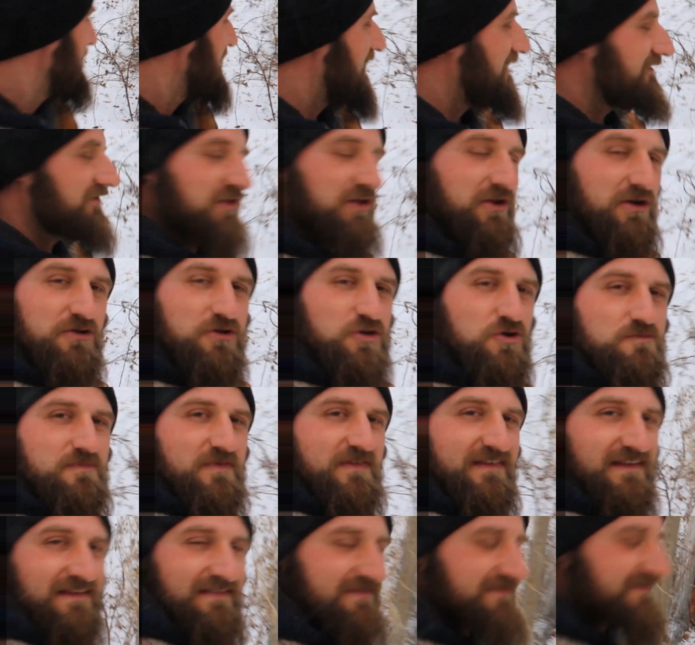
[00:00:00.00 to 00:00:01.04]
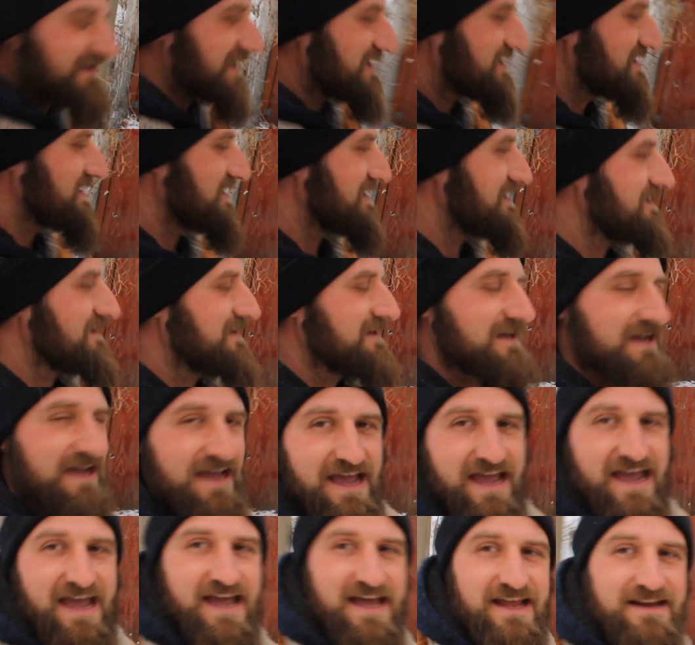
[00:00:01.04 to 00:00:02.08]
have a little coop sit session
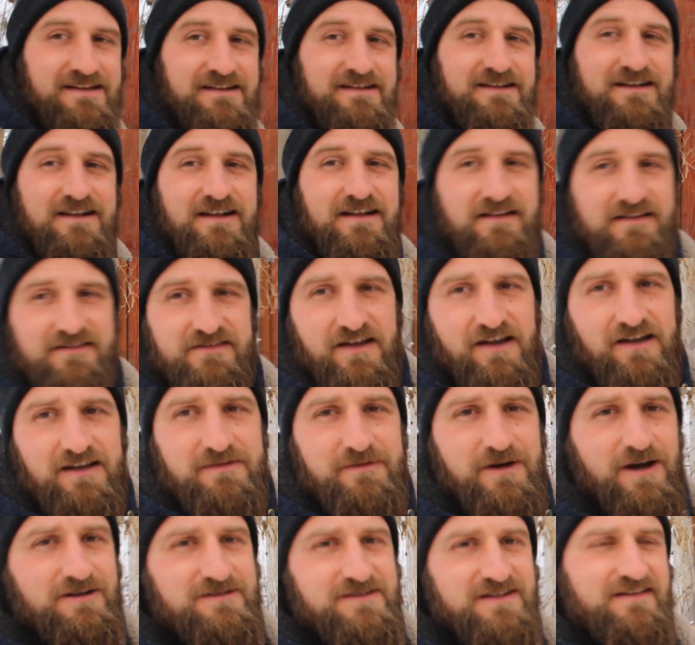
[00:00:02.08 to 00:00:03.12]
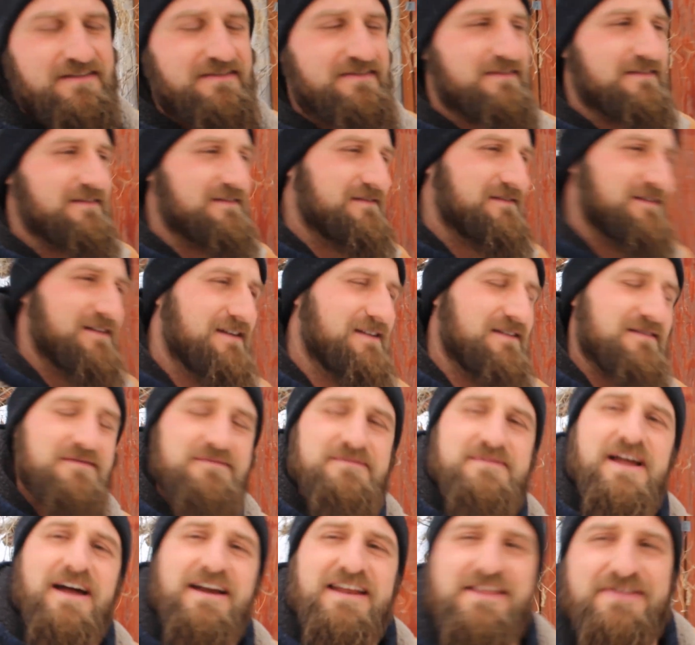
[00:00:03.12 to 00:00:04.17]
and talk about just
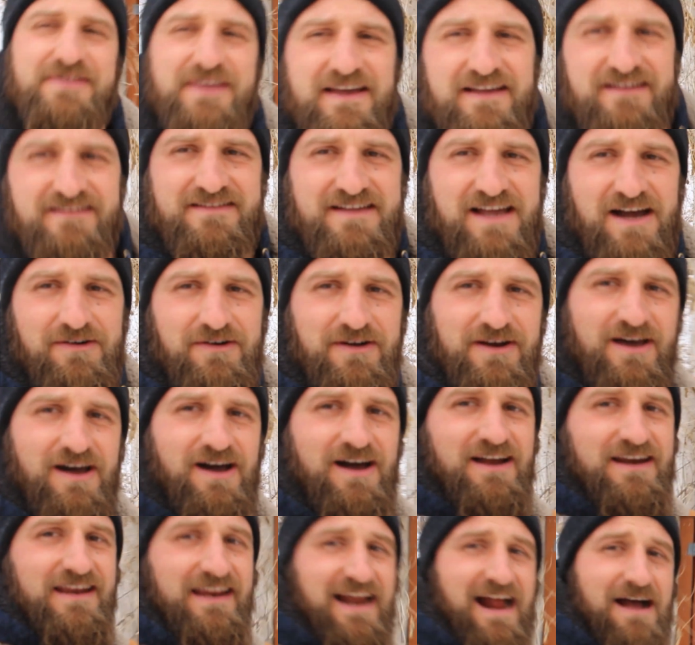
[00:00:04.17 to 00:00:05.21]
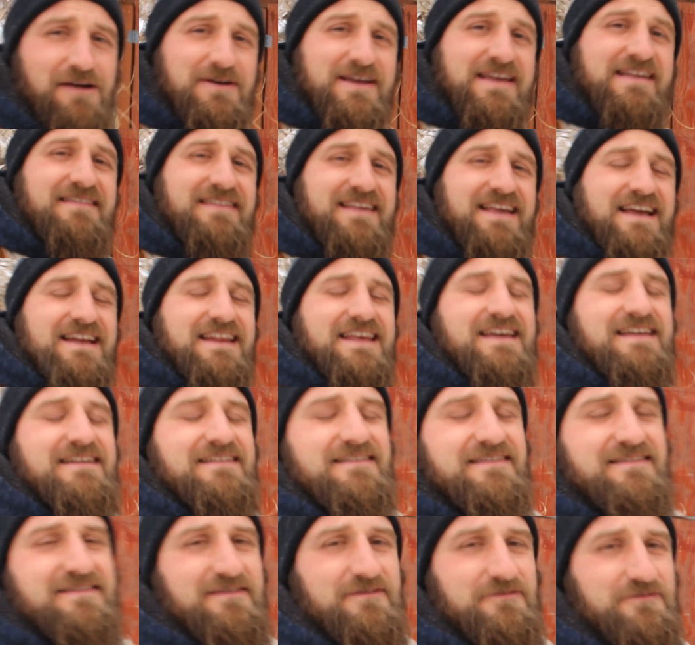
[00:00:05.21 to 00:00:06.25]
nutty things going on and how easy it
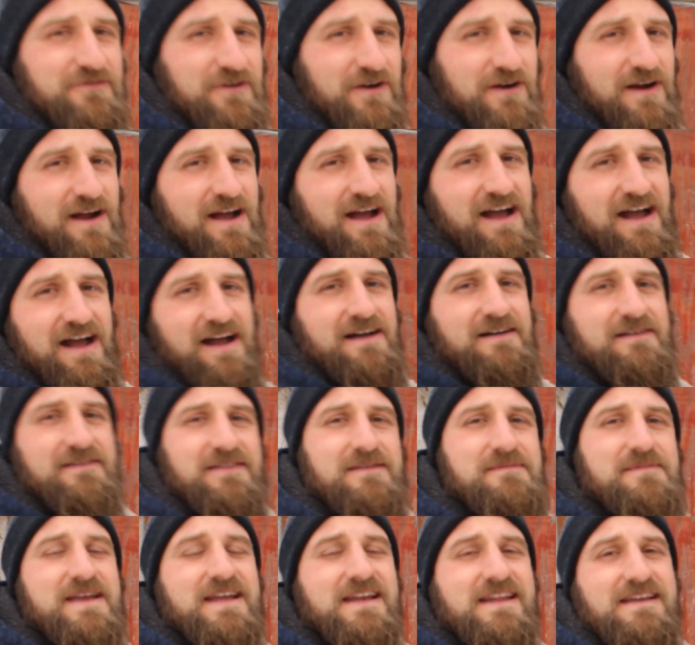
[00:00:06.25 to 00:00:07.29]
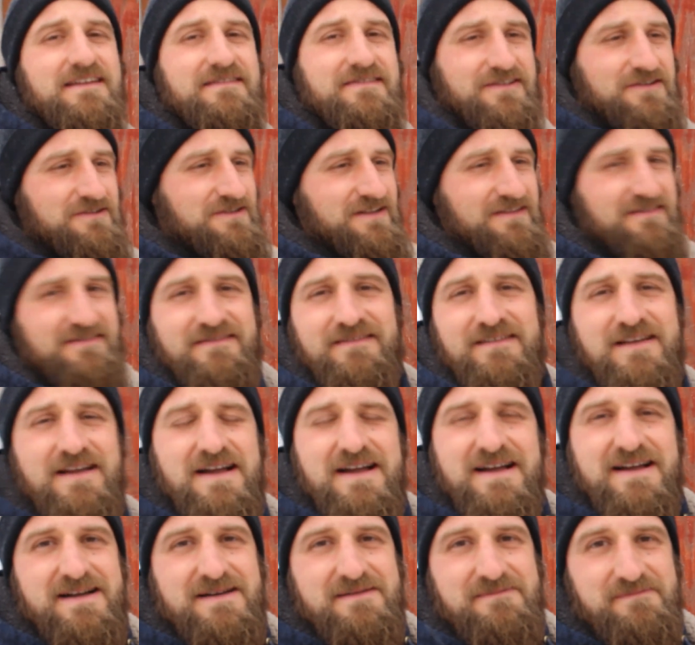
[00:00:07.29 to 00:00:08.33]
is for the media to just
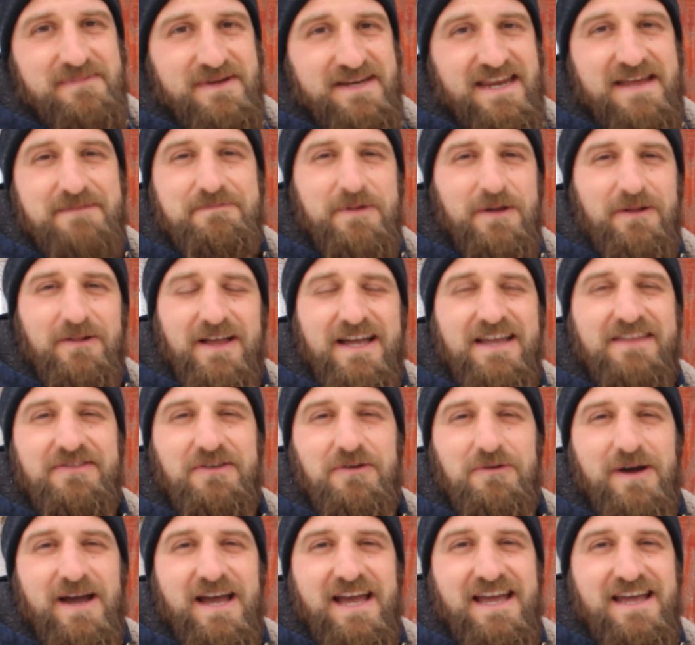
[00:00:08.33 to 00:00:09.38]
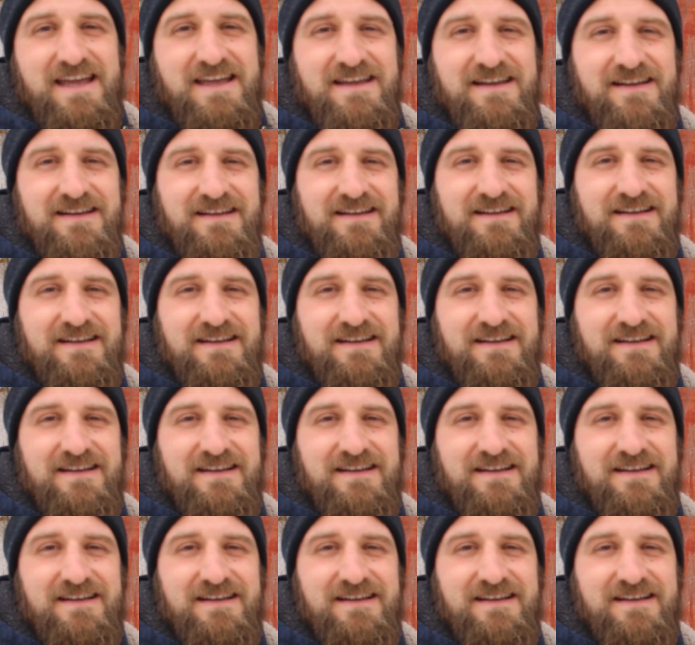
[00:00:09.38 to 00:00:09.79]
manipulate the way